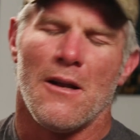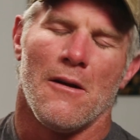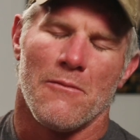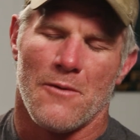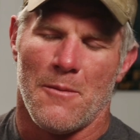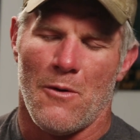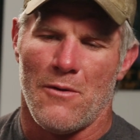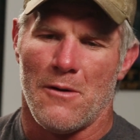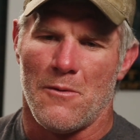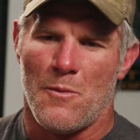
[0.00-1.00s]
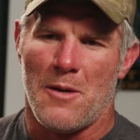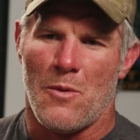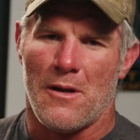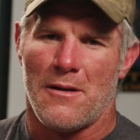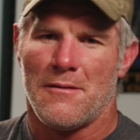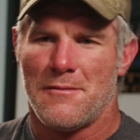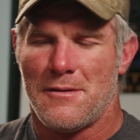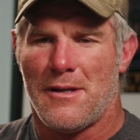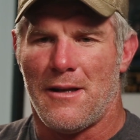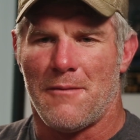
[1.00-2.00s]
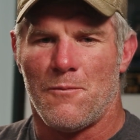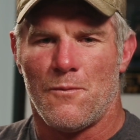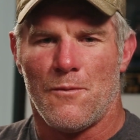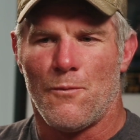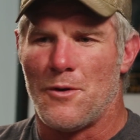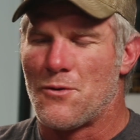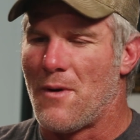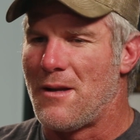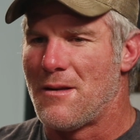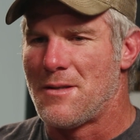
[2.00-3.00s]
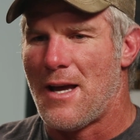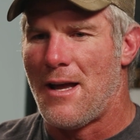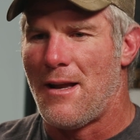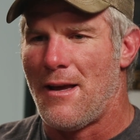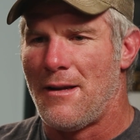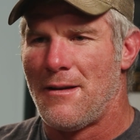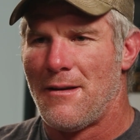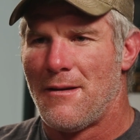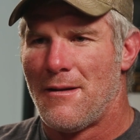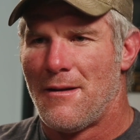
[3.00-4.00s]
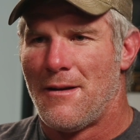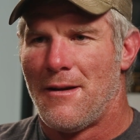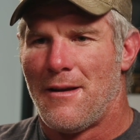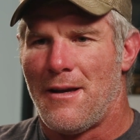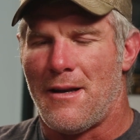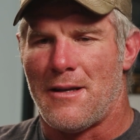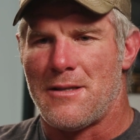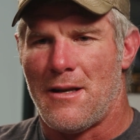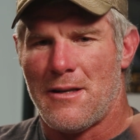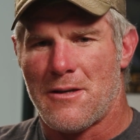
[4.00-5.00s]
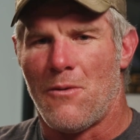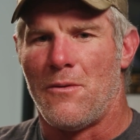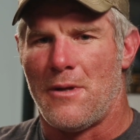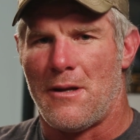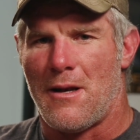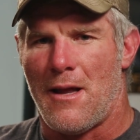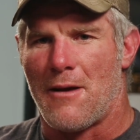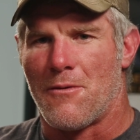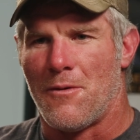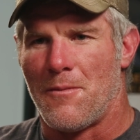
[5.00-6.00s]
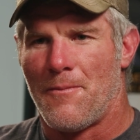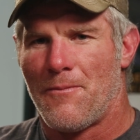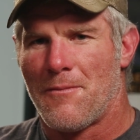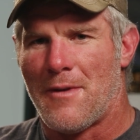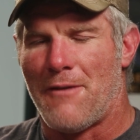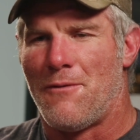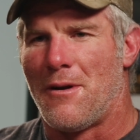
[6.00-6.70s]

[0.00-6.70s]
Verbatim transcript: said, "Oh, come over here with me, buddy." And went straight to the sideline. And I said, "Let's go on into the locker room." I